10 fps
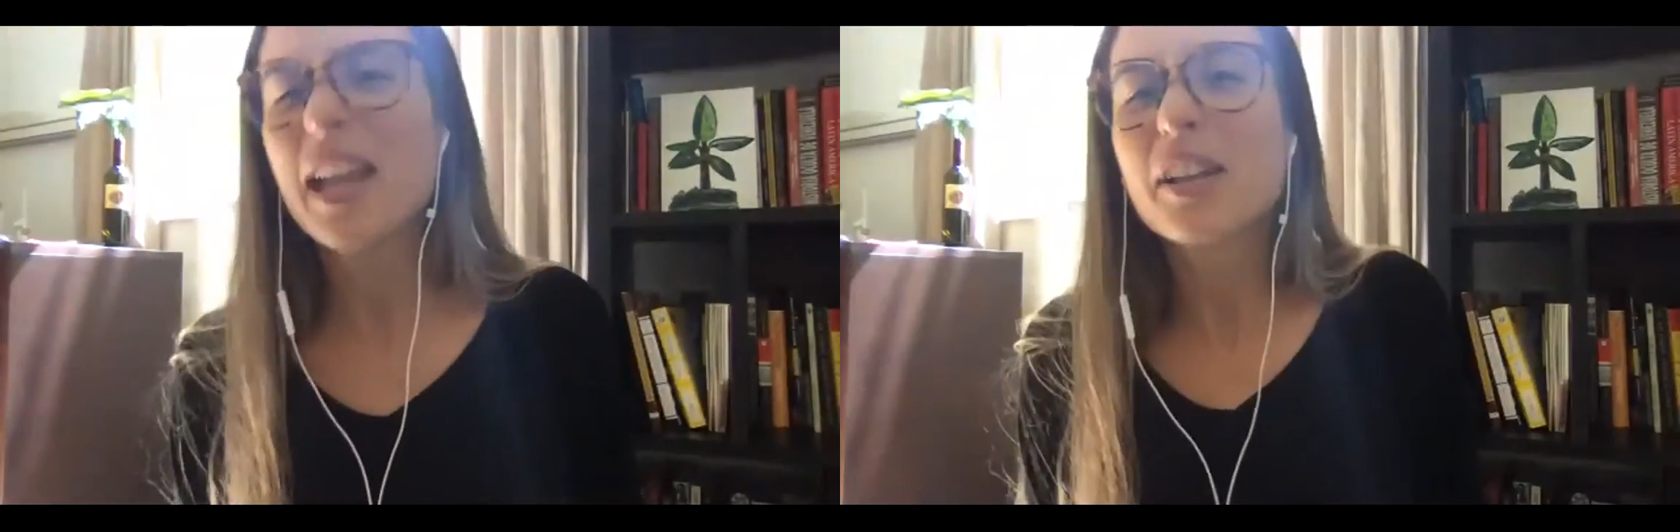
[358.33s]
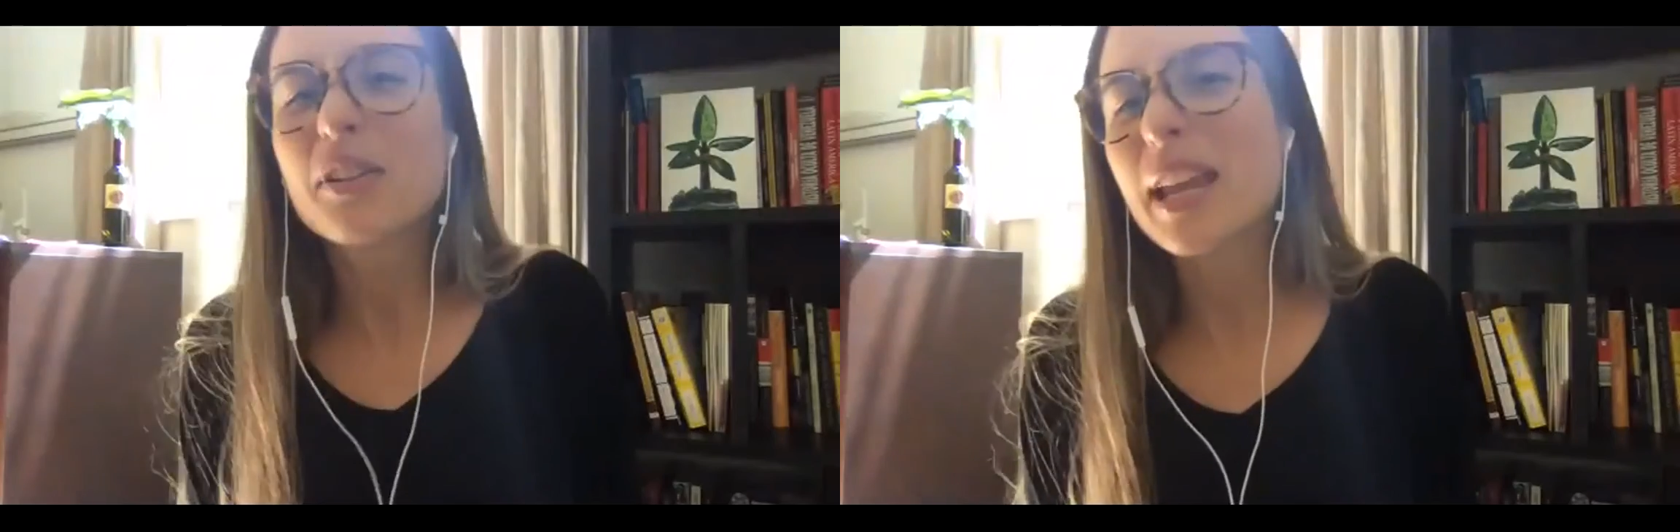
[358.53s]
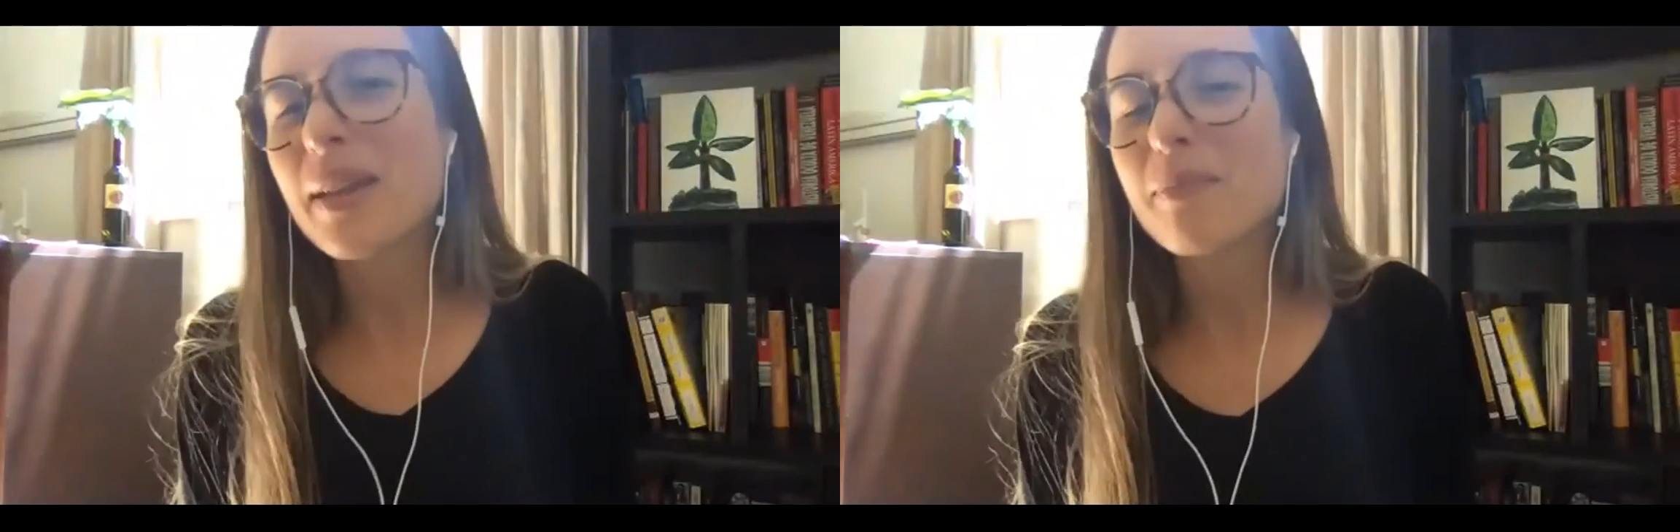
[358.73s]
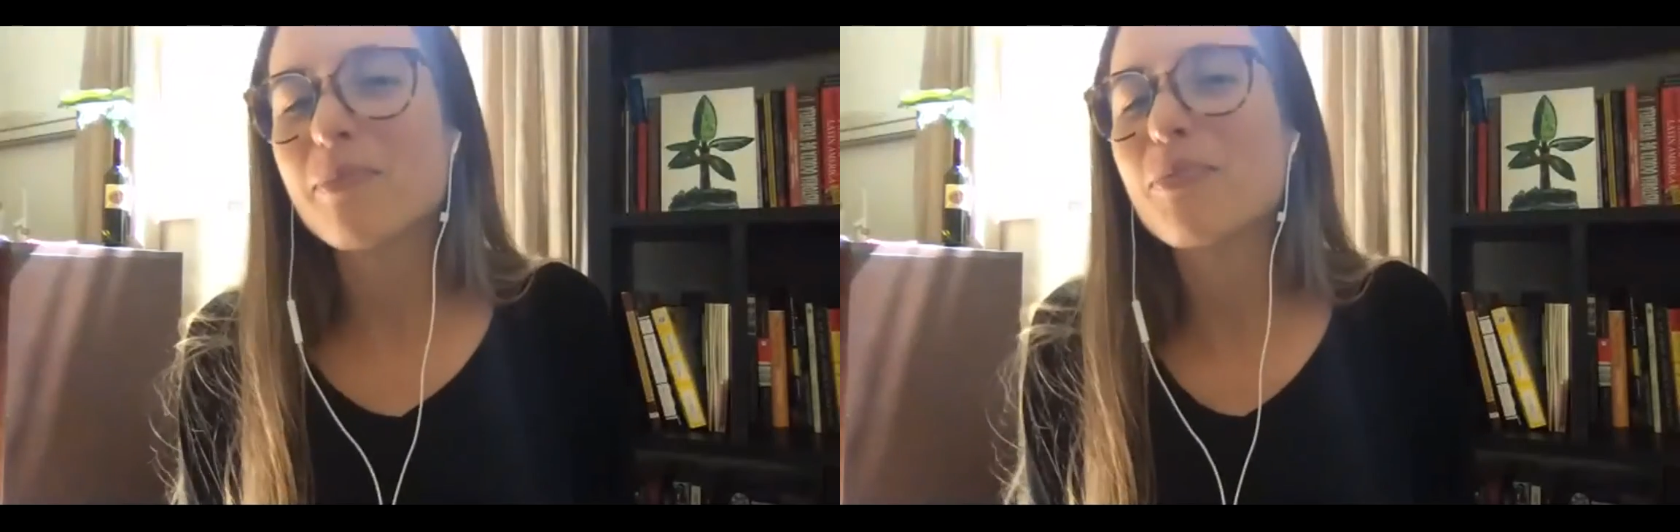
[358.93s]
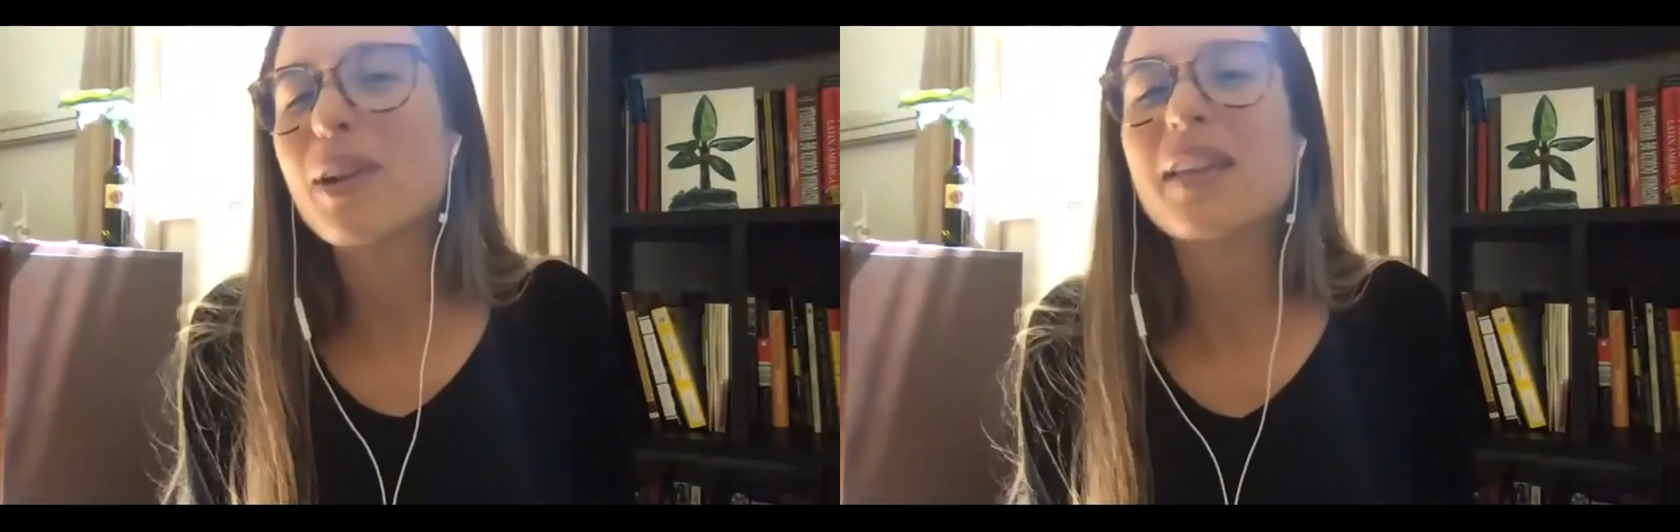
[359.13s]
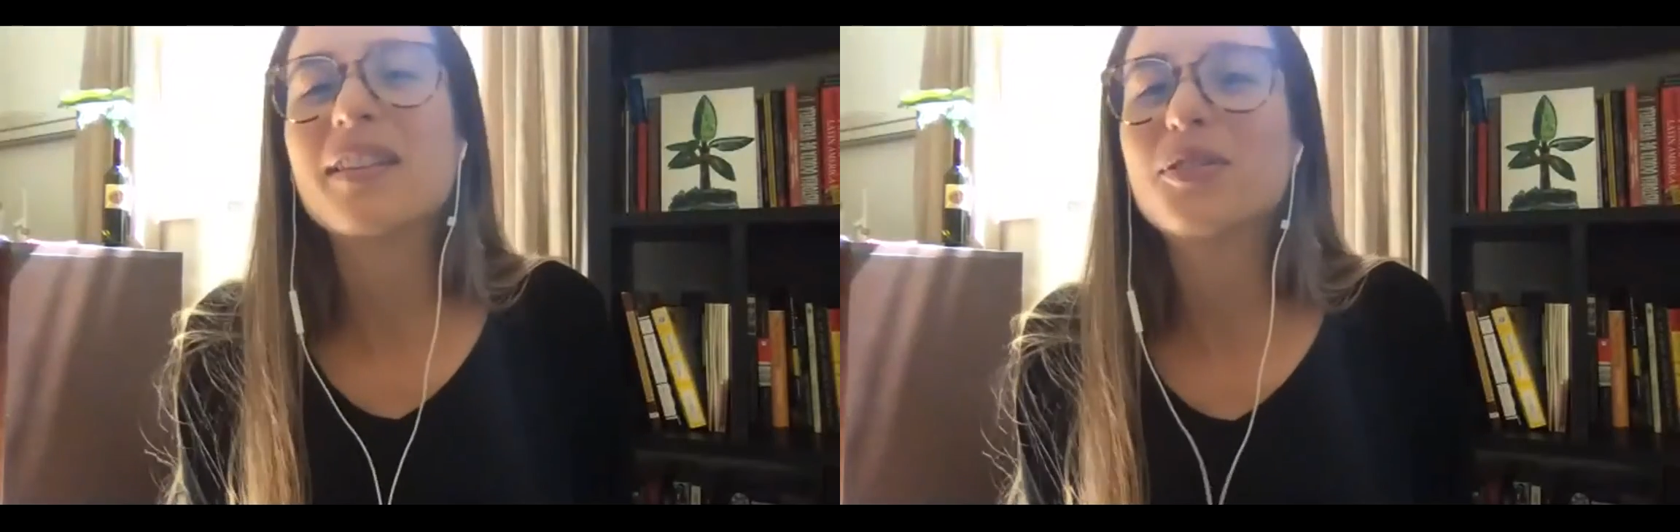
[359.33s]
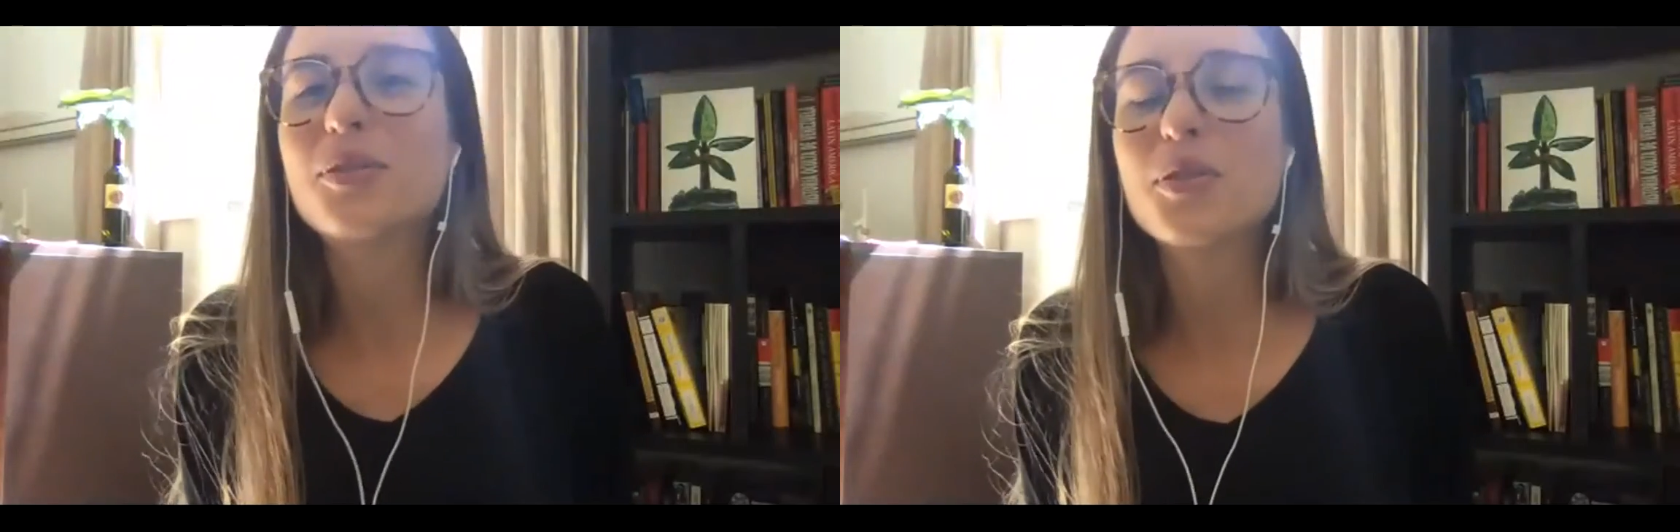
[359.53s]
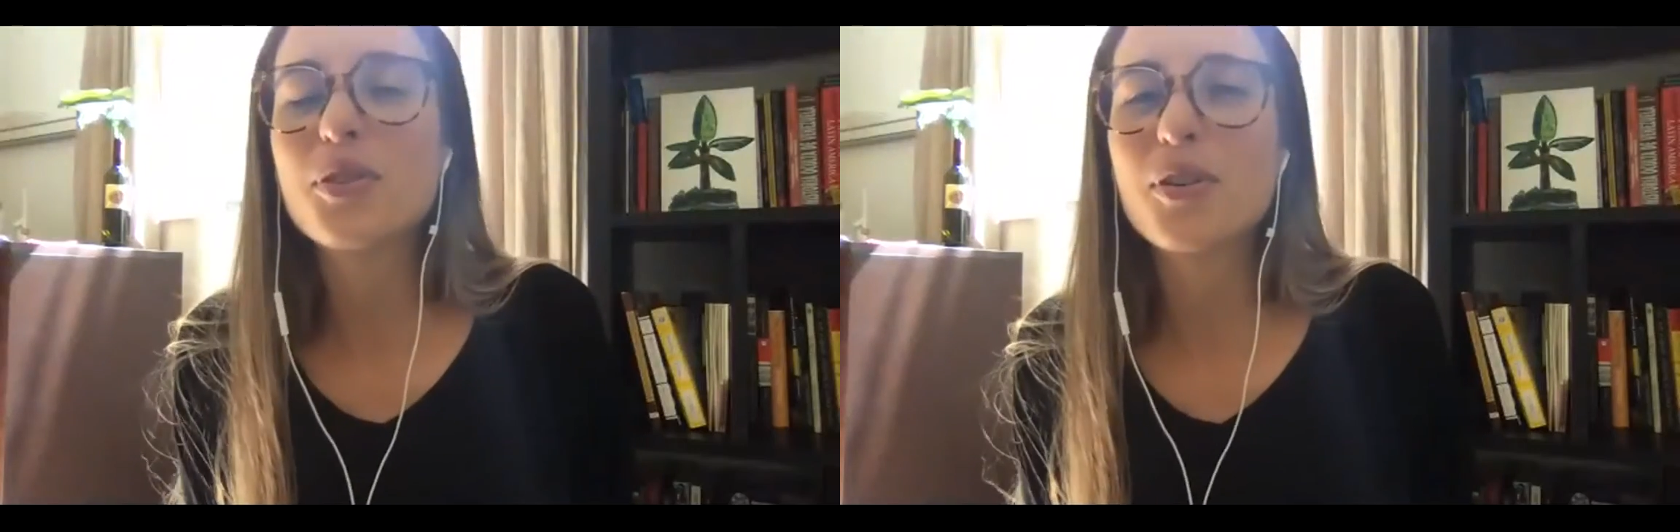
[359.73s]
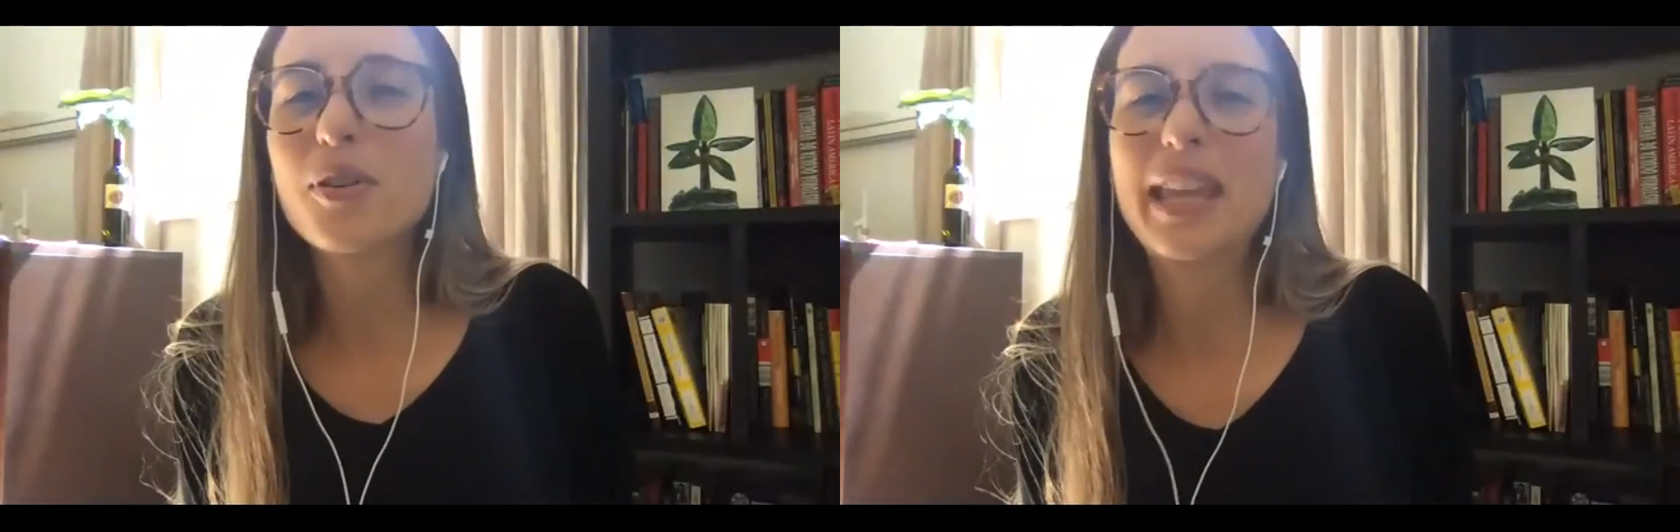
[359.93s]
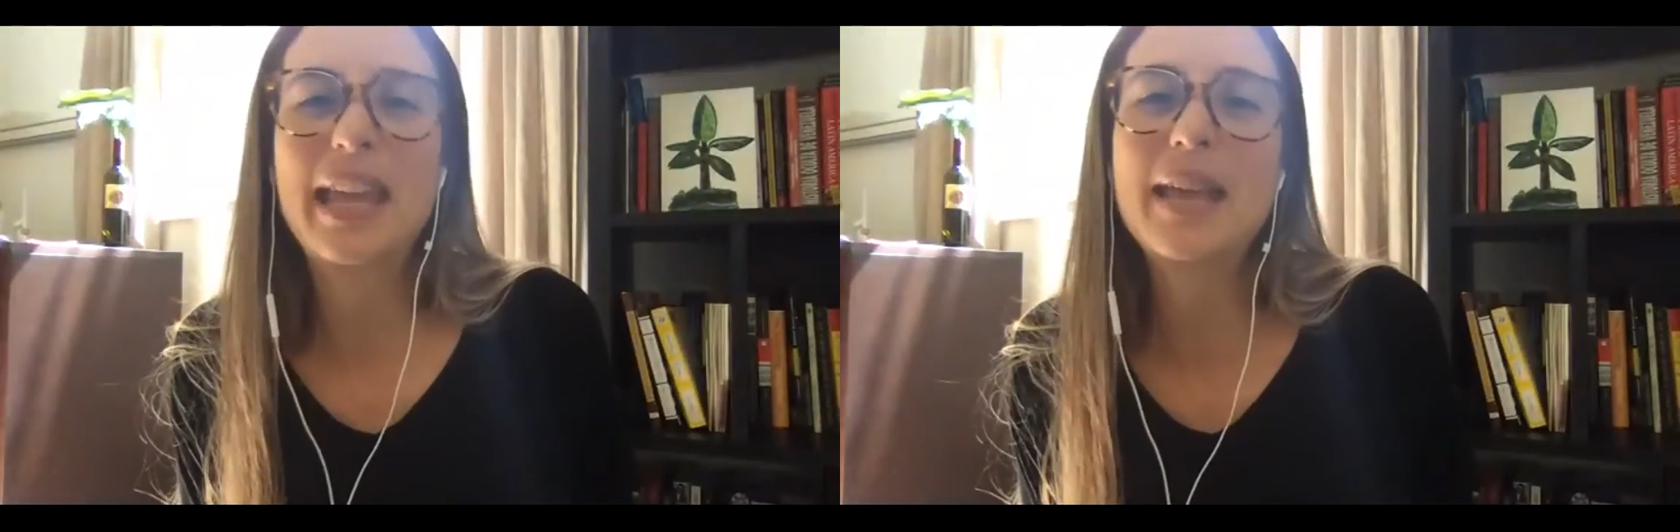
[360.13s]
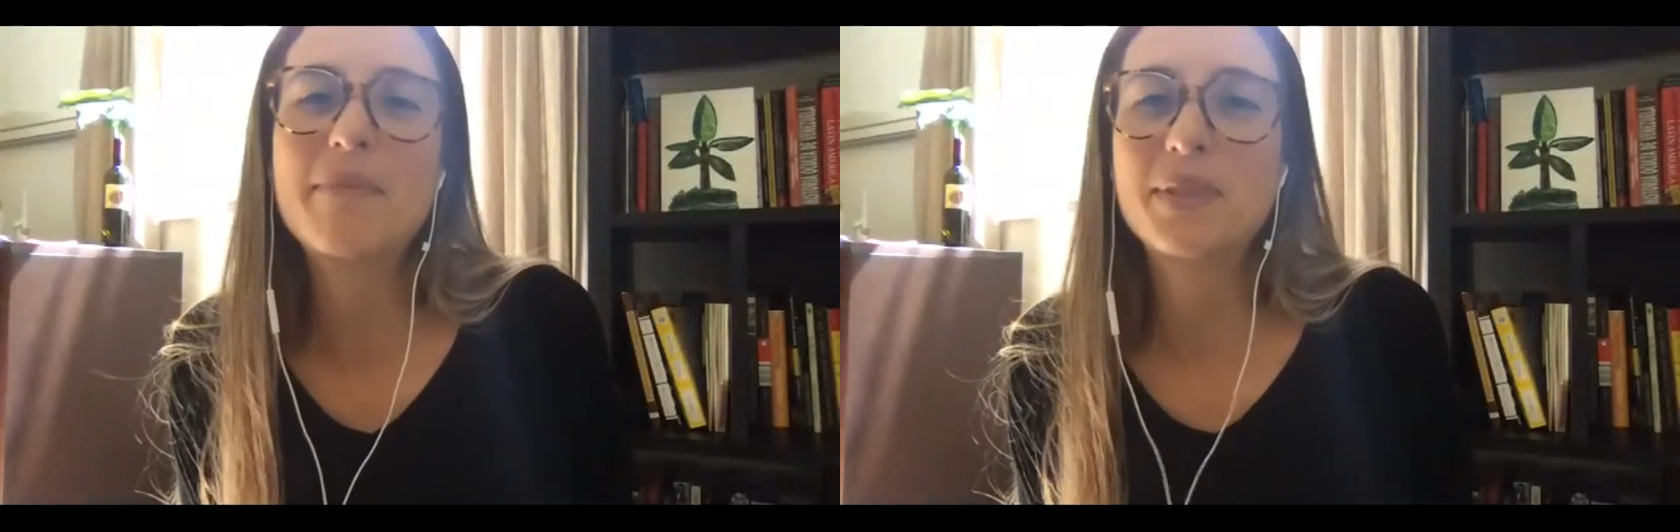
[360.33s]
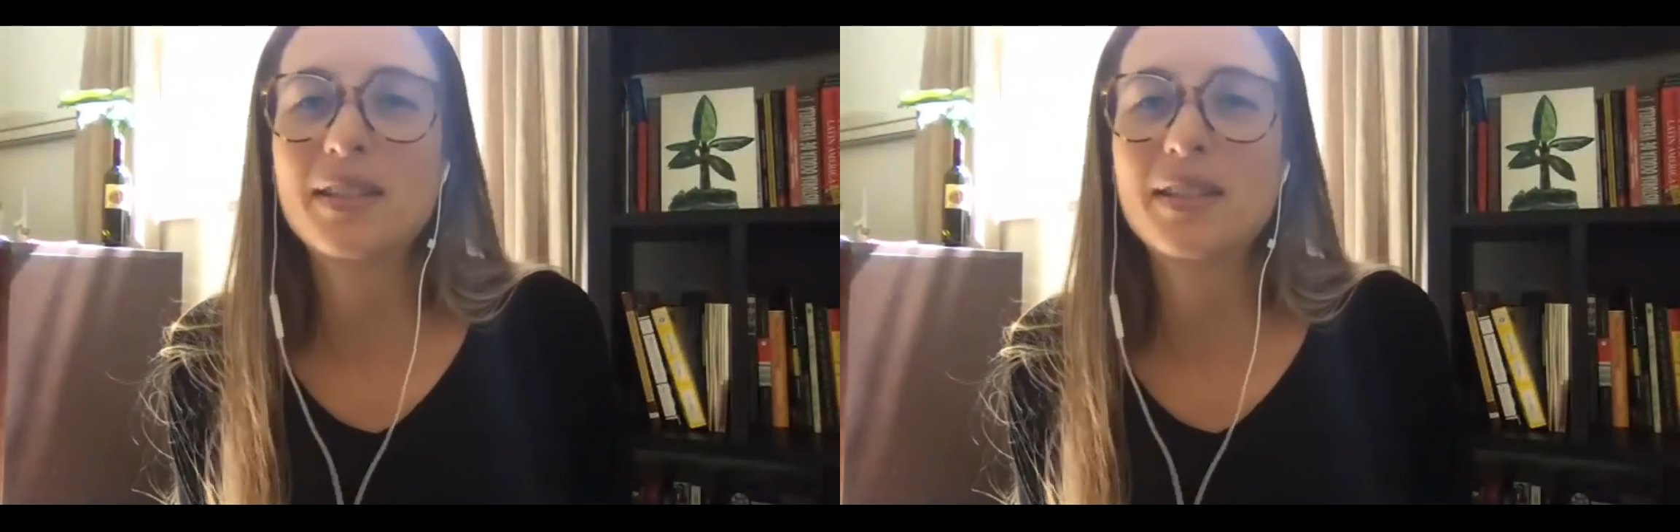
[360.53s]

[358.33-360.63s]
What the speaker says: breathe into your hips,